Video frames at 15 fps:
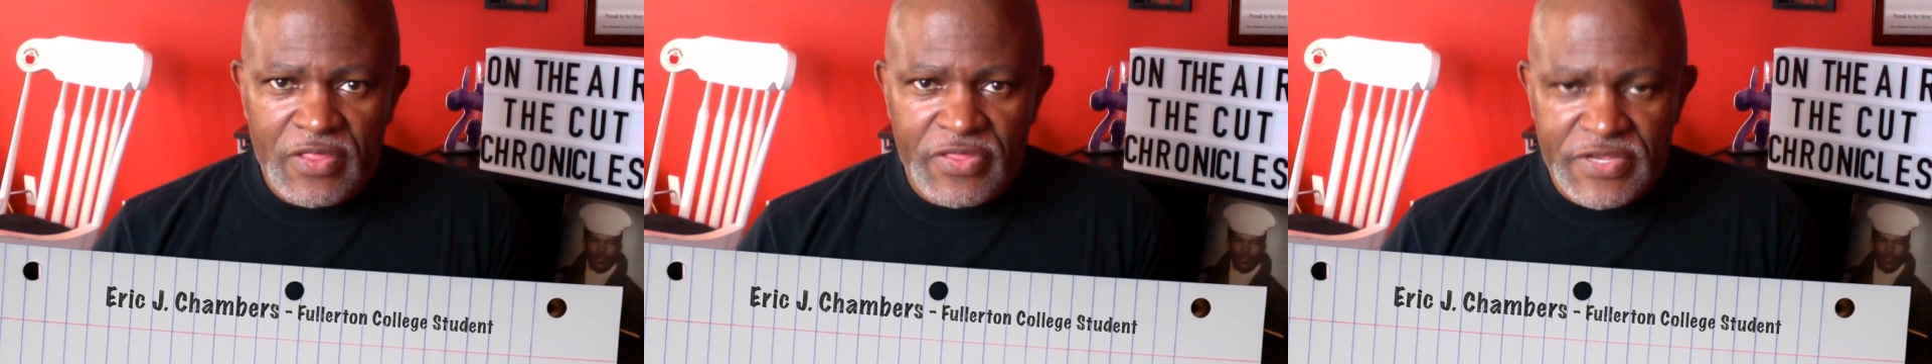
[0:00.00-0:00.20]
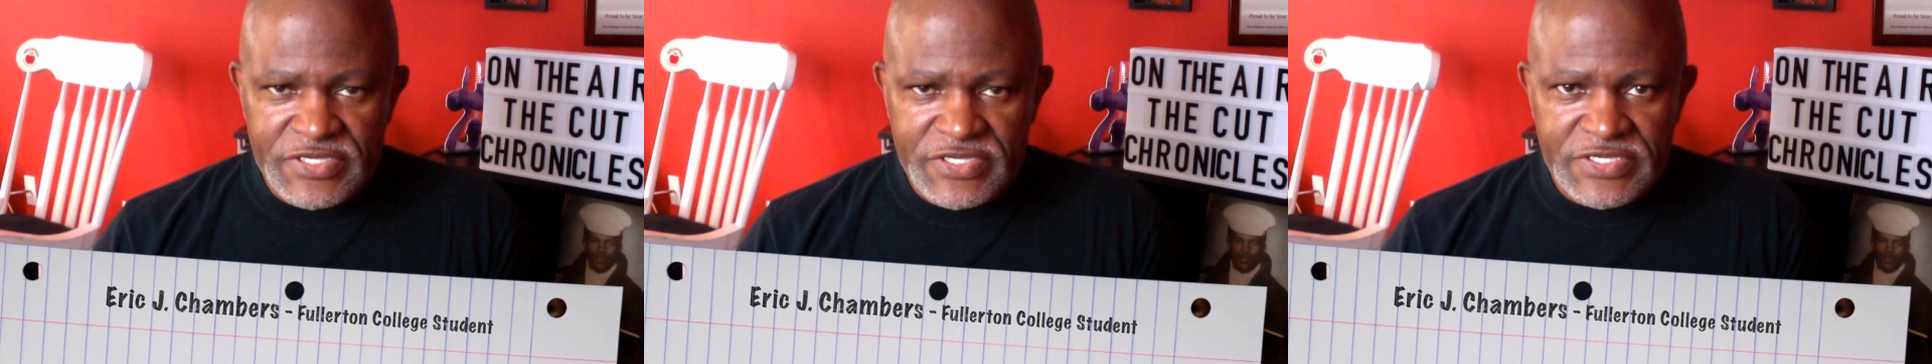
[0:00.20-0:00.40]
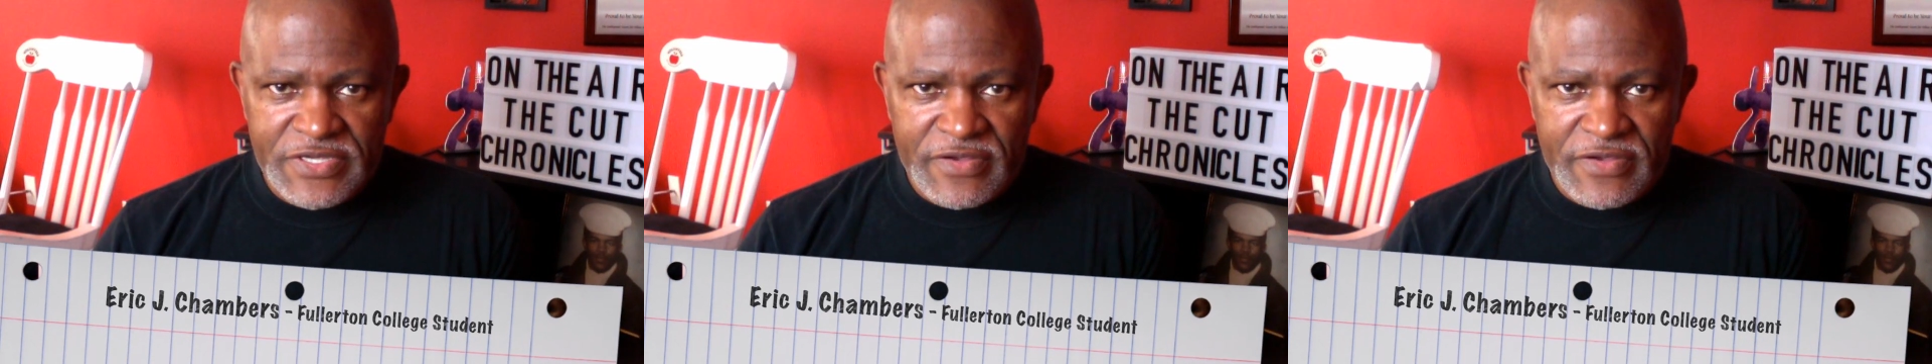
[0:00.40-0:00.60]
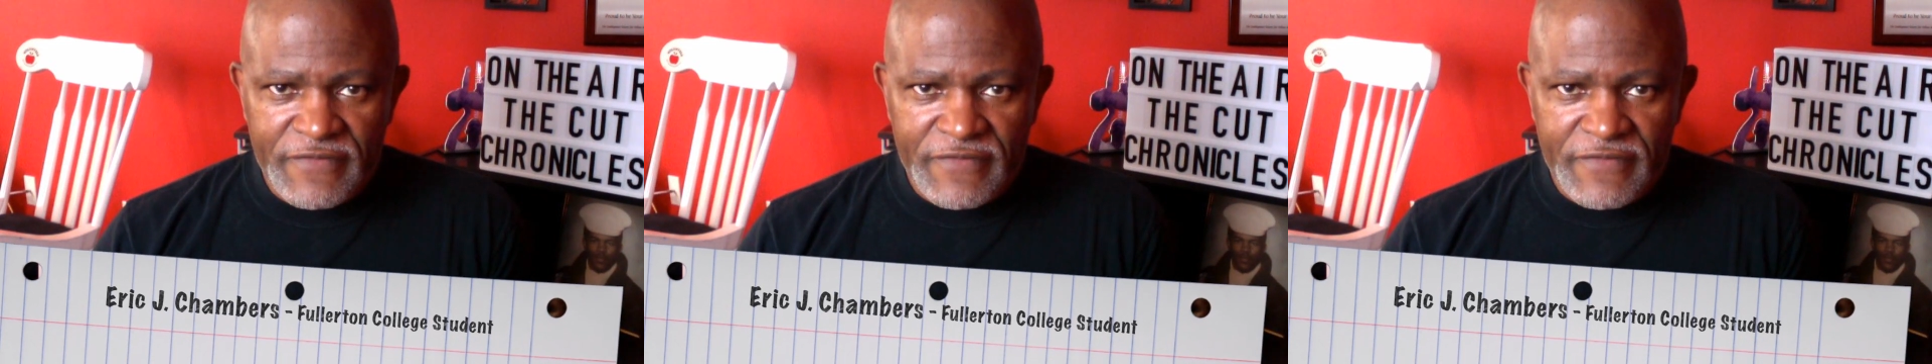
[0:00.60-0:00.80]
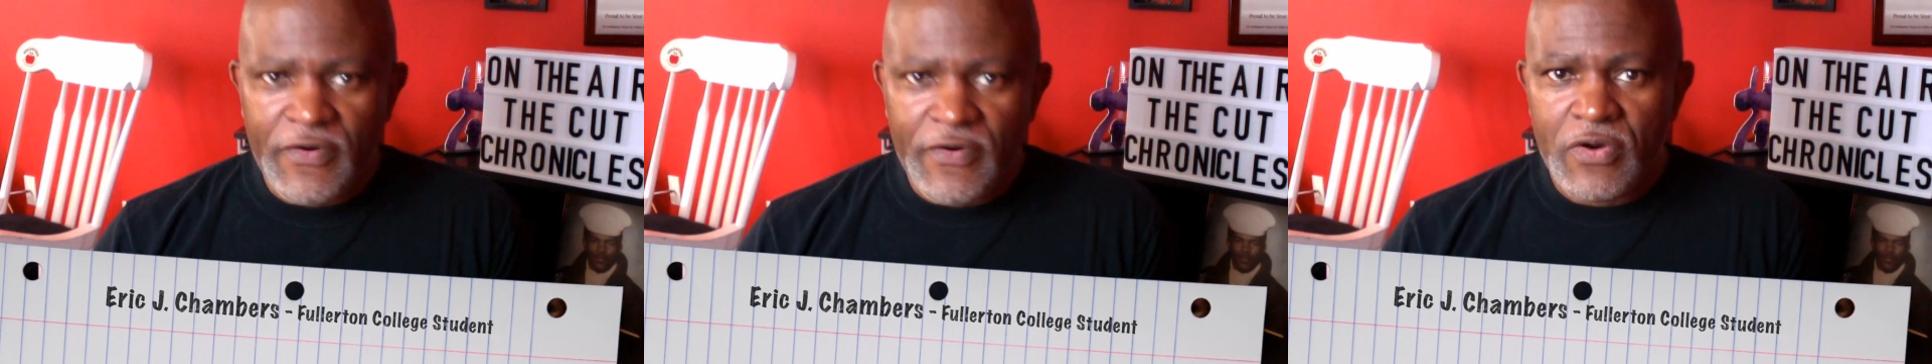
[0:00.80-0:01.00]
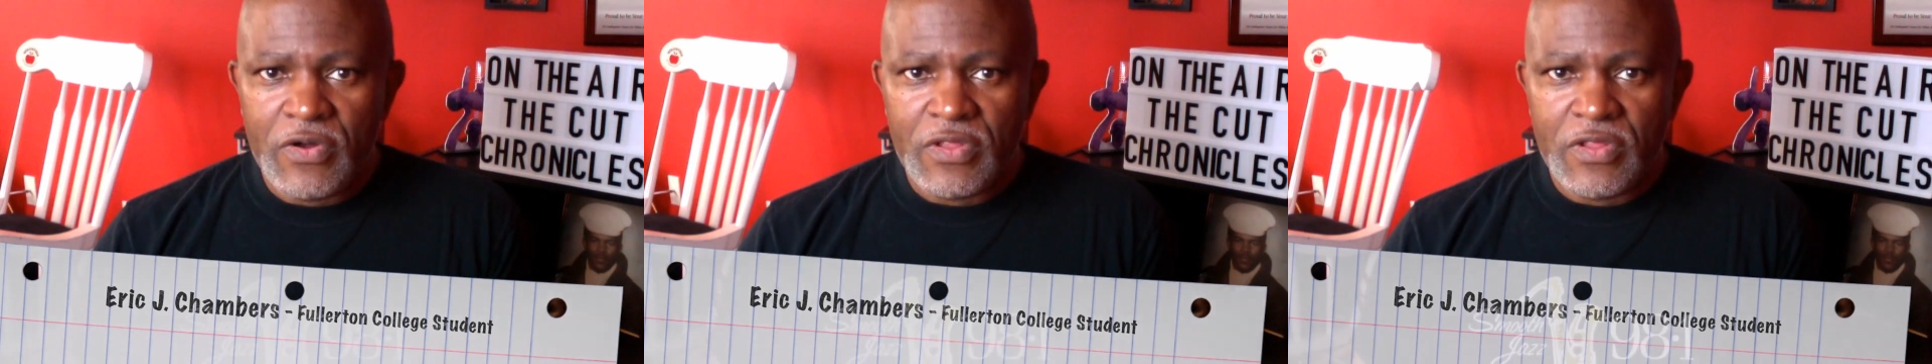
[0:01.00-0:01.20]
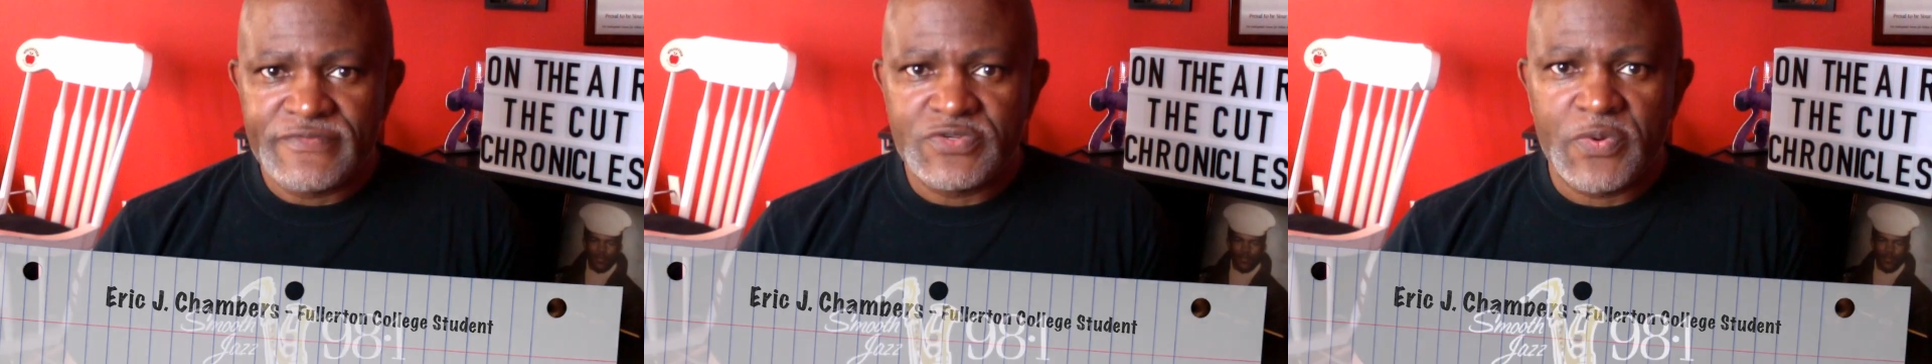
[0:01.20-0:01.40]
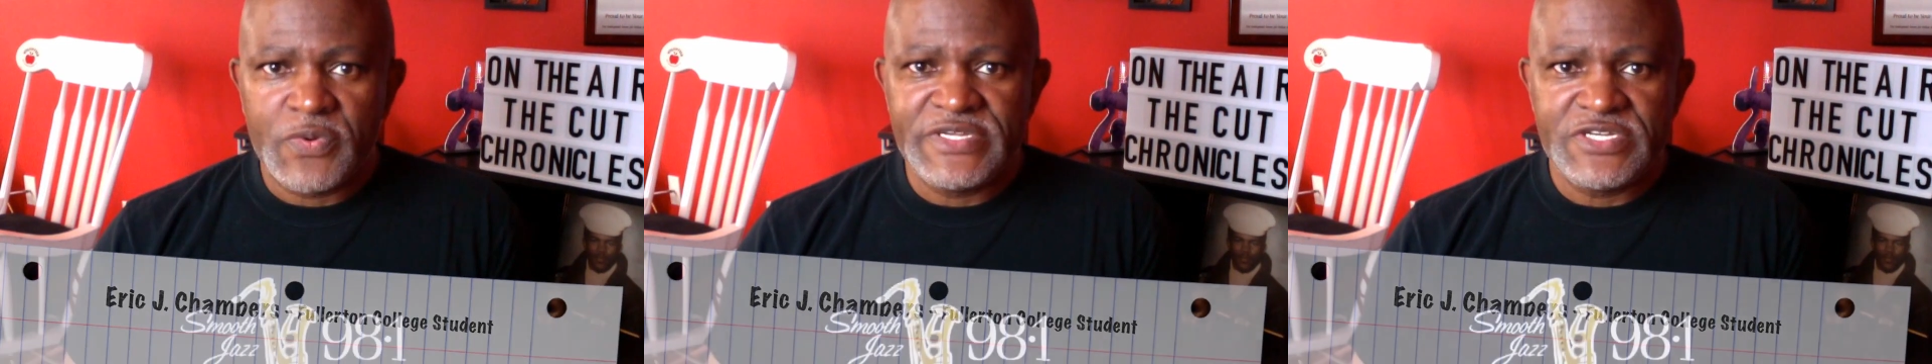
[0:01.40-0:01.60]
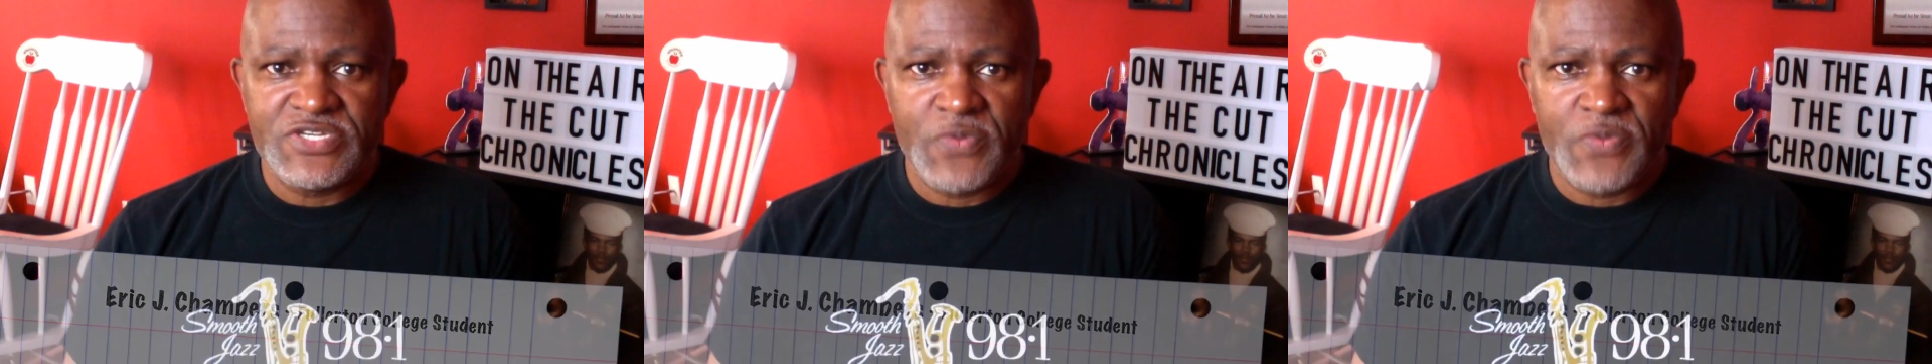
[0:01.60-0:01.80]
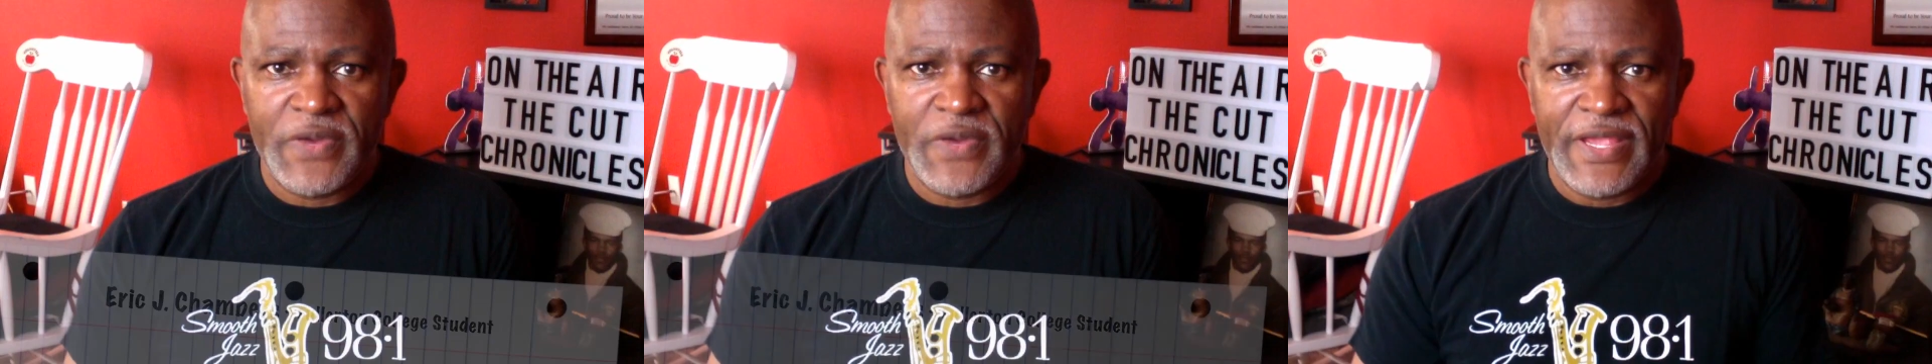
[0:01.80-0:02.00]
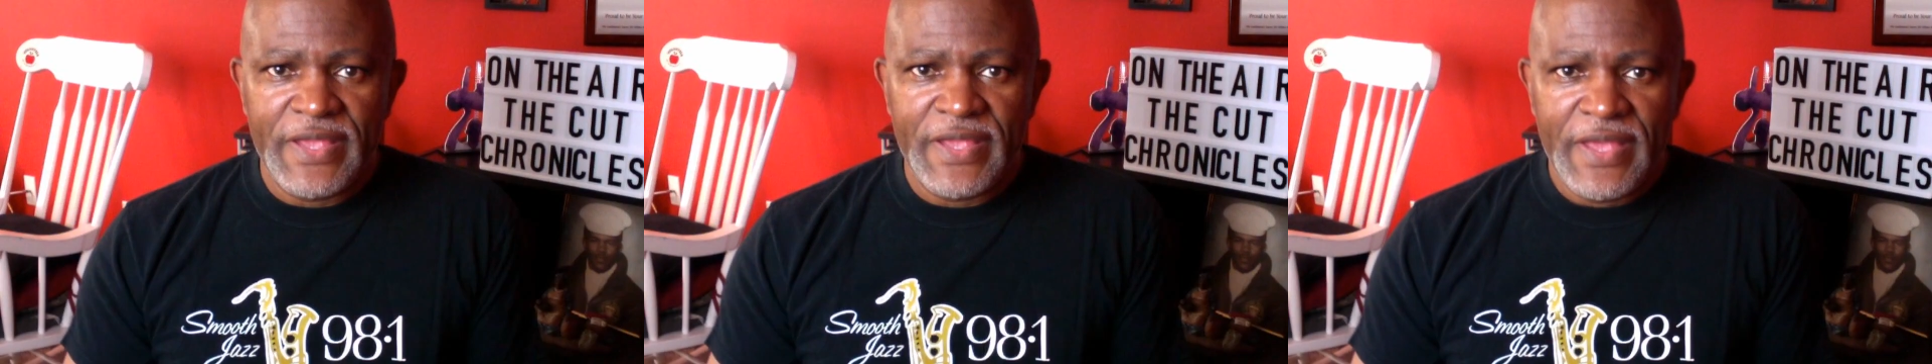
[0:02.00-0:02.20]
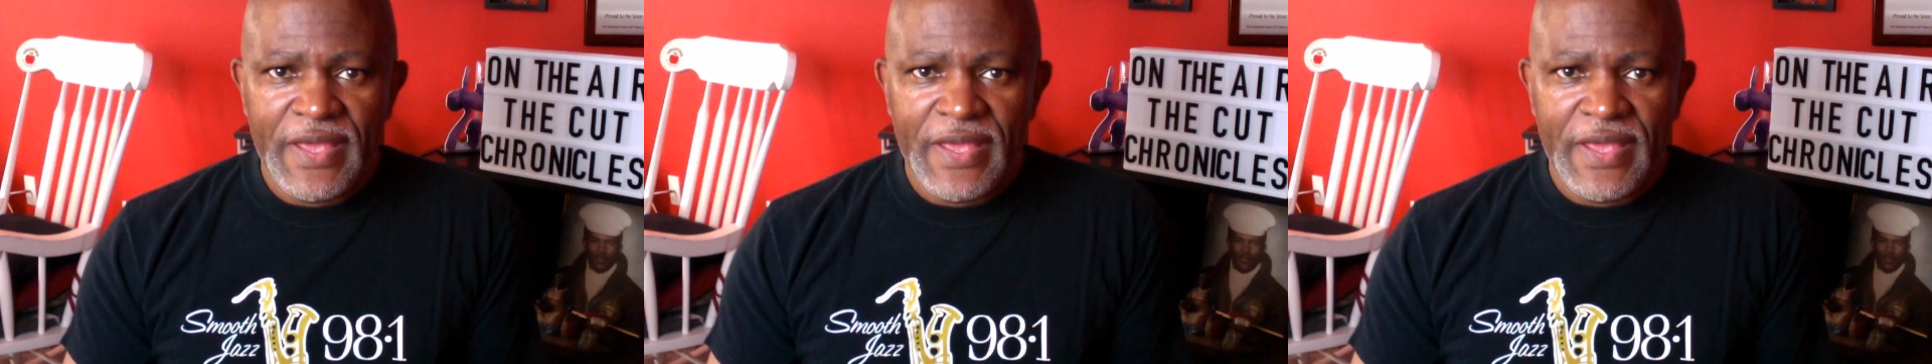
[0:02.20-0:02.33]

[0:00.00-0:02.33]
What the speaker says: this fall of 2020